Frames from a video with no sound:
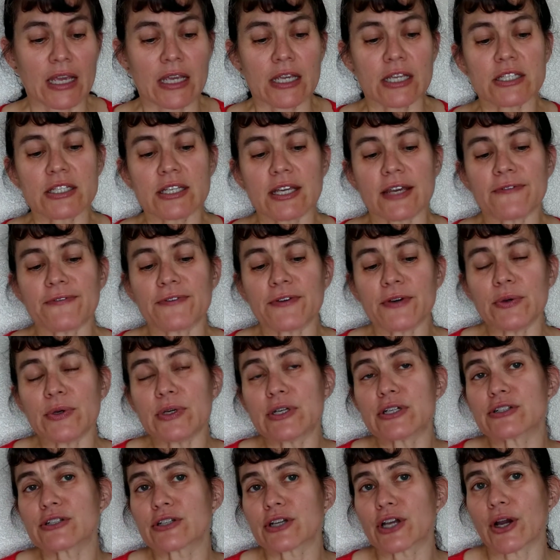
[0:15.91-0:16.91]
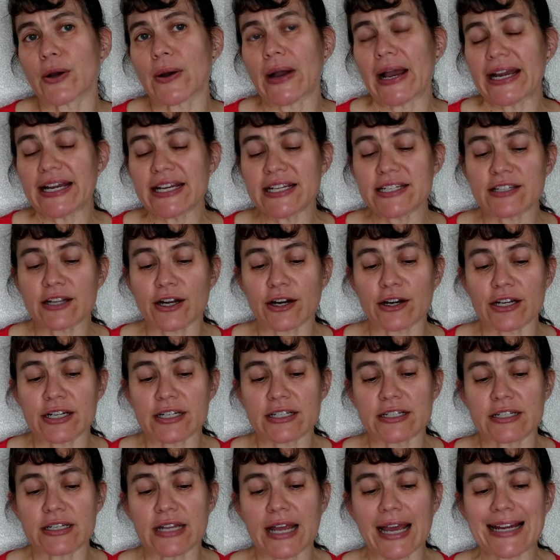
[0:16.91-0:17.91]
You see, a few years ago, I
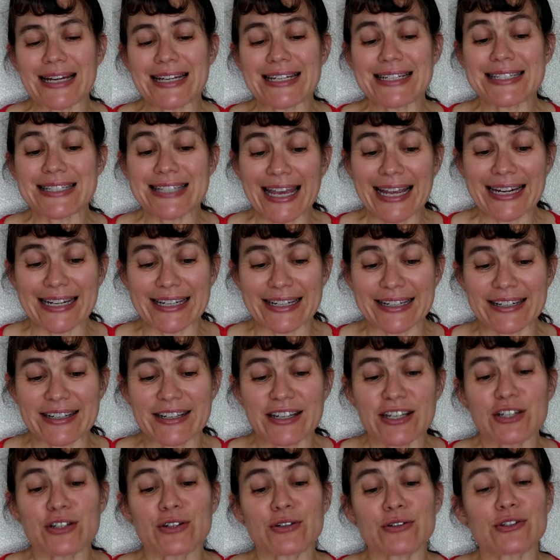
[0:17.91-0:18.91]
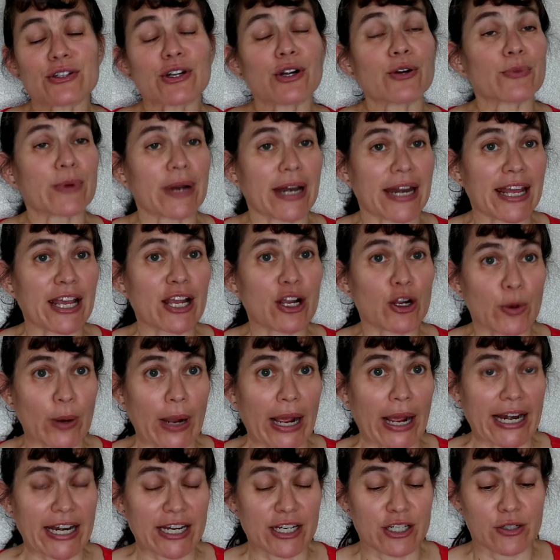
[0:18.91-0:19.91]
decided, I decided to start writing a
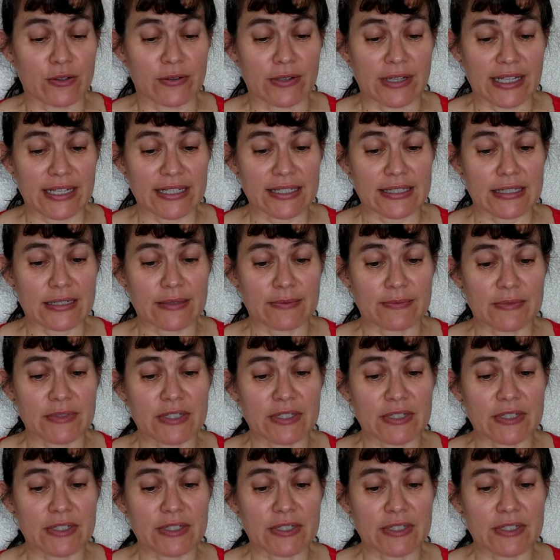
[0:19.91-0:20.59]
gratitude list,